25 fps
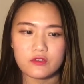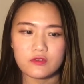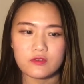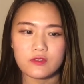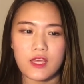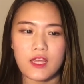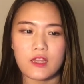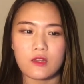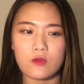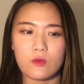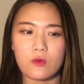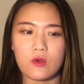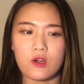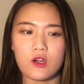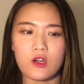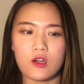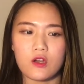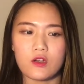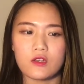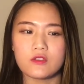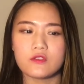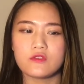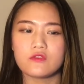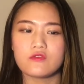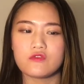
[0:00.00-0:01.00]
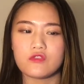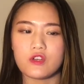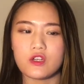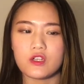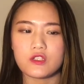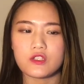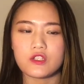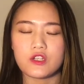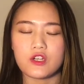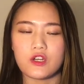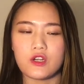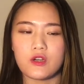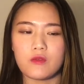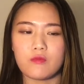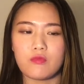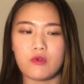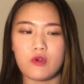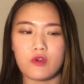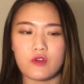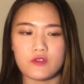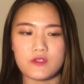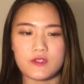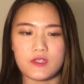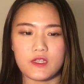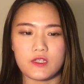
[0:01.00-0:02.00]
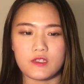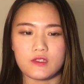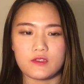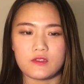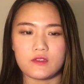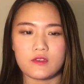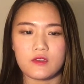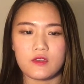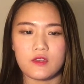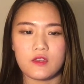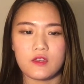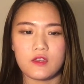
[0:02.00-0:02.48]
network, structure, process.